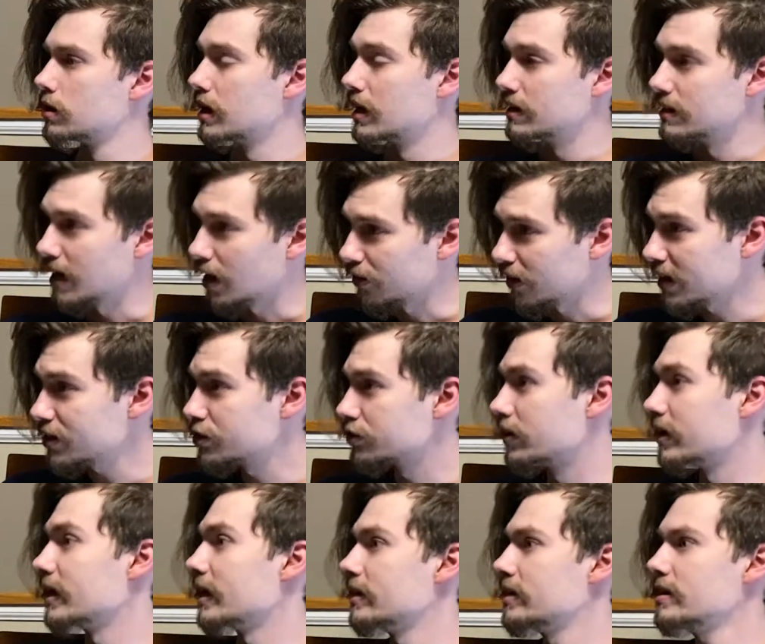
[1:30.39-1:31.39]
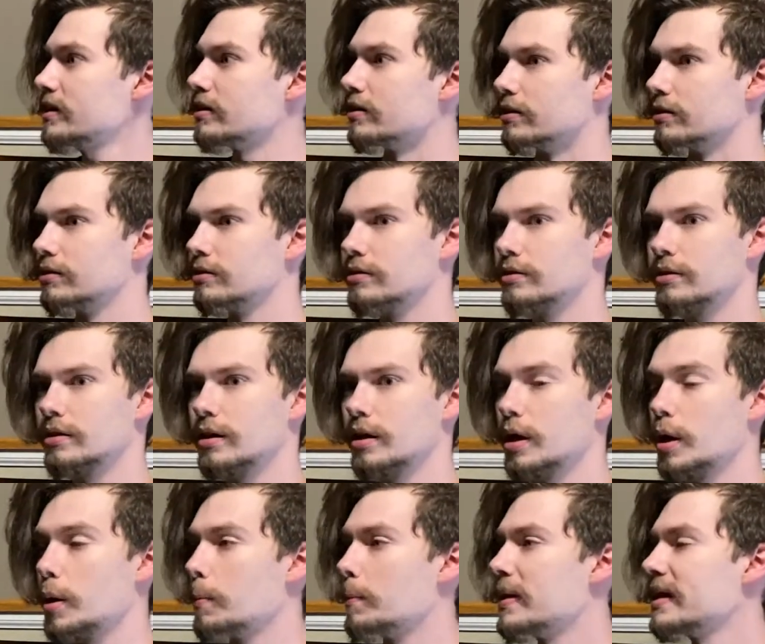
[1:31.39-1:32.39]
Now that's a great idea.
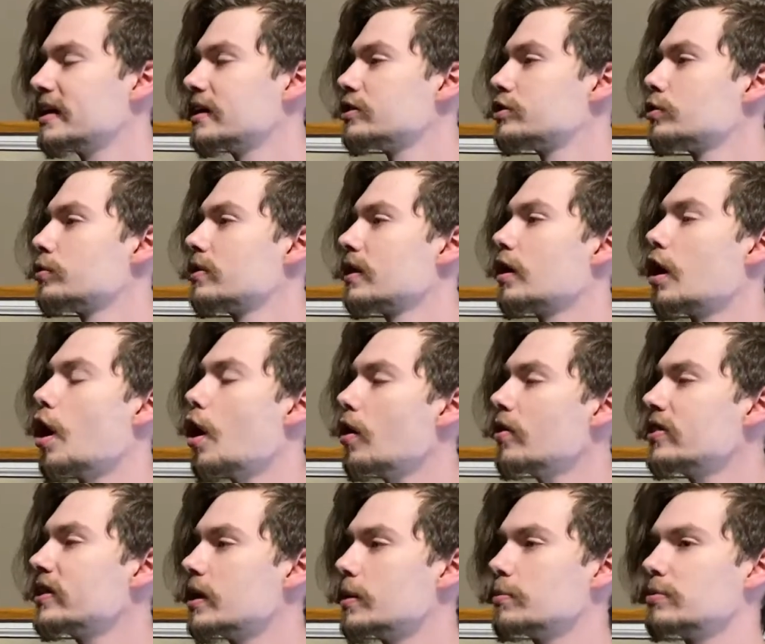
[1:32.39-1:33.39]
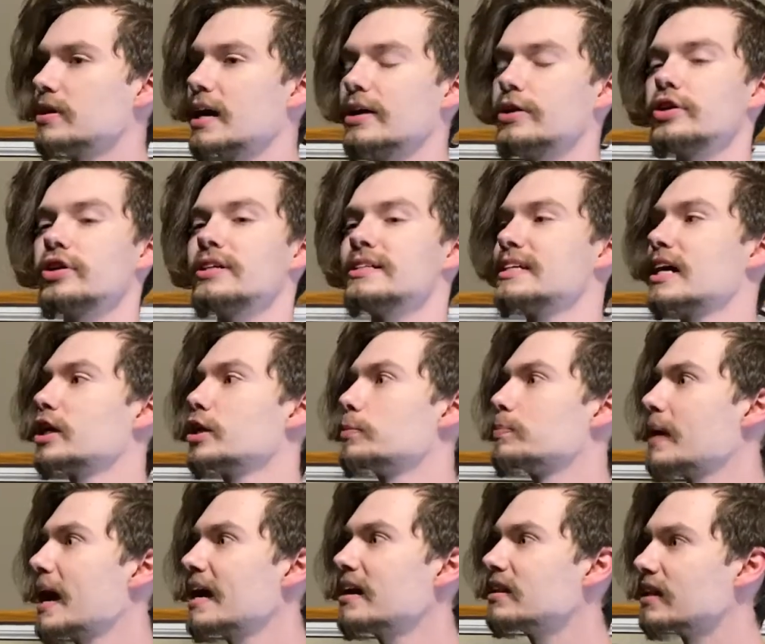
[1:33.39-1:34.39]
Make it so that all the Ember on your entire
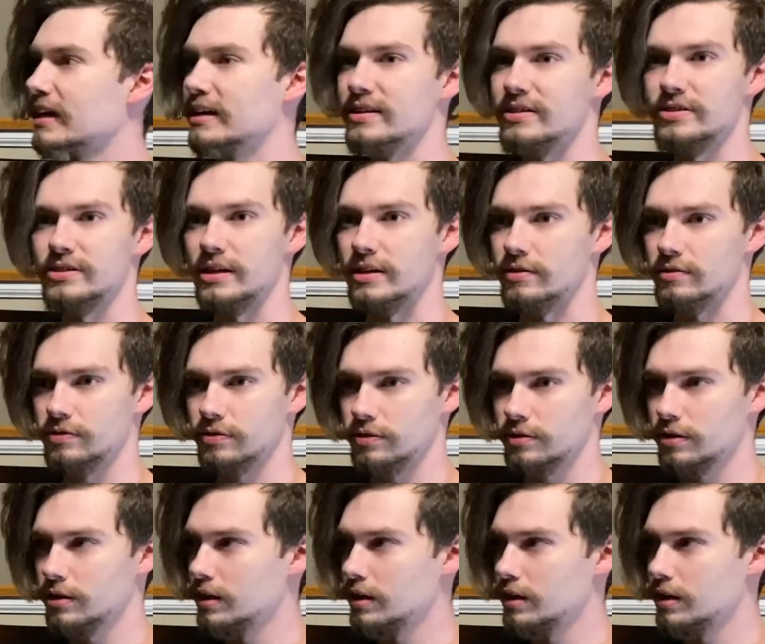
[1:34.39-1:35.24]
battle line is safe.